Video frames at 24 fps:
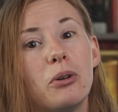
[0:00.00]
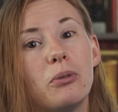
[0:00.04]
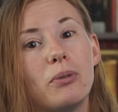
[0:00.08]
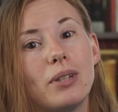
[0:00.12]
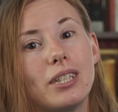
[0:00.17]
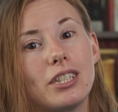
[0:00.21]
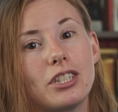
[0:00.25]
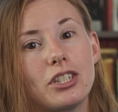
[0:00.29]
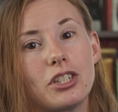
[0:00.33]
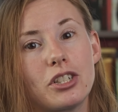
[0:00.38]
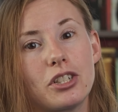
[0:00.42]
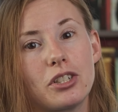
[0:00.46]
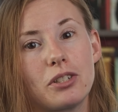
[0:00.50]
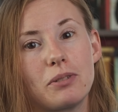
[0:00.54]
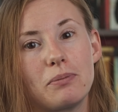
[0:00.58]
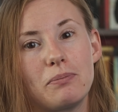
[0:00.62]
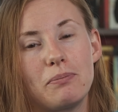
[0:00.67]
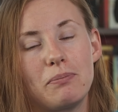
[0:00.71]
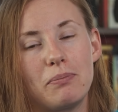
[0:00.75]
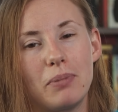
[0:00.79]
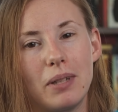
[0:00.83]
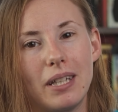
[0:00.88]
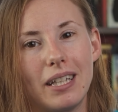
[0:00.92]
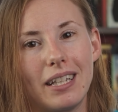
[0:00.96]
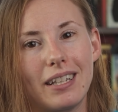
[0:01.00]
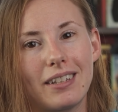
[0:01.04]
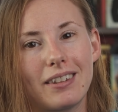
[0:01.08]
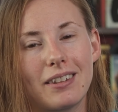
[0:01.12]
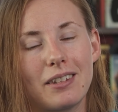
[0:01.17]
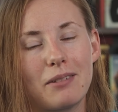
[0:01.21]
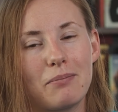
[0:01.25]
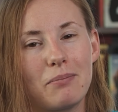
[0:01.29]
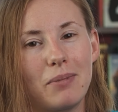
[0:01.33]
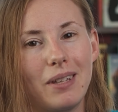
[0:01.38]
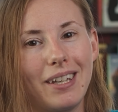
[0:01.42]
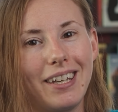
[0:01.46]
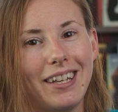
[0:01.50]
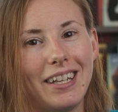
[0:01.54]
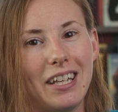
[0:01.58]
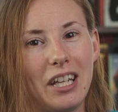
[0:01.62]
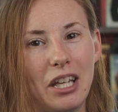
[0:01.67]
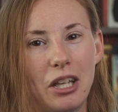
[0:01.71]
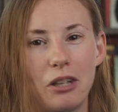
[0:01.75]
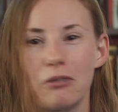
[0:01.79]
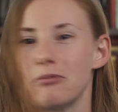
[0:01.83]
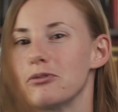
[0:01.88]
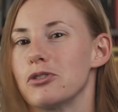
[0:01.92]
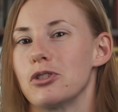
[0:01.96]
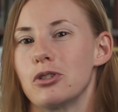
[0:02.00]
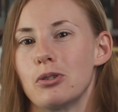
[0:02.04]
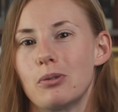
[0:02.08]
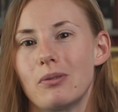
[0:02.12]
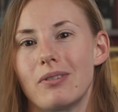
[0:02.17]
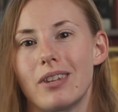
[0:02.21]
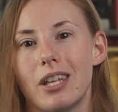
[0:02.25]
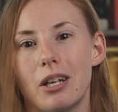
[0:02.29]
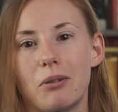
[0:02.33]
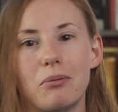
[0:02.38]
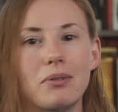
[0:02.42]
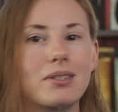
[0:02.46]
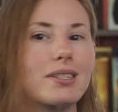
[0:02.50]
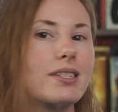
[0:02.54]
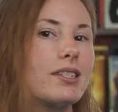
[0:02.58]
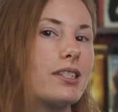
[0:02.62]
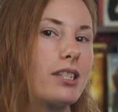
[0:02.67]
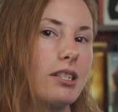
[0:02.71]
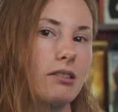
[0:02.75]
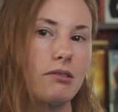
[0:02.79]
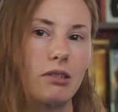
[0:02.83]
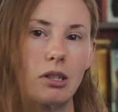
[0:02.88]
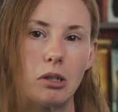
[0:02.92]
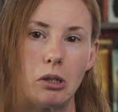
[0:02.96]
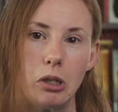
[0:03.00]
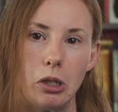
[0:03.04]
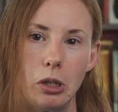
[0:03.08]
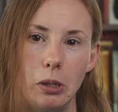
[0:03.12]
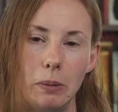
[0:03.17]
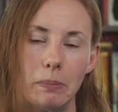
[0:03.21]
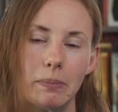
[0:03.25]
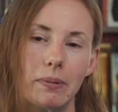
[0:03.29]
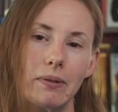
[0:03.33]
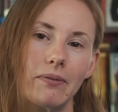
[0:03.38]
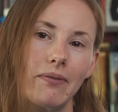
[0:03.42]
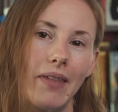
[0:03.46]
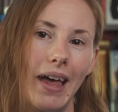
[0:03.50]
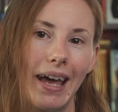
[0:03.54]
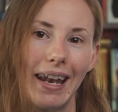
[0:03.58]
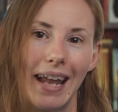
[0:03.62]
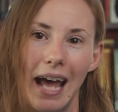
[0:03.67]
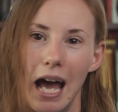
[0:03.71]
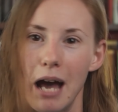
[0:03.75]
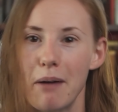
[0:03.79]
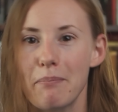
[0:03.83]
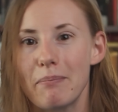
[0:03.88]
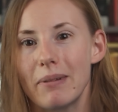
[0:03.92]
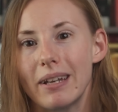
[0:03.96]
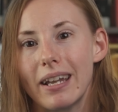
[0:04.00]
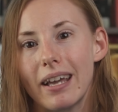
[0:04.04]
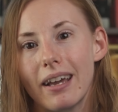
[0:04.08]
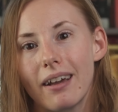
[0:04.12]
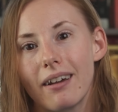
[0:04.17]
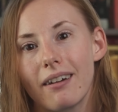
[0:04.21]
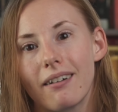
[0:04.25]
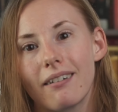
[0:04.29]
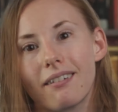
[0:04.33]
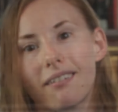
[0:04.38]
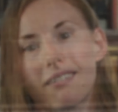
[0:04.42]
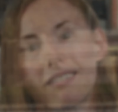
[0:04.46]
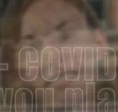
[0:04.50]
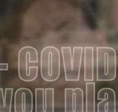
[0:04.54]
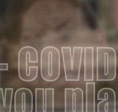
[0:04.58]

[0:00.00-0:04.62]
which being at the beginning of June, there was zero hope of that happening.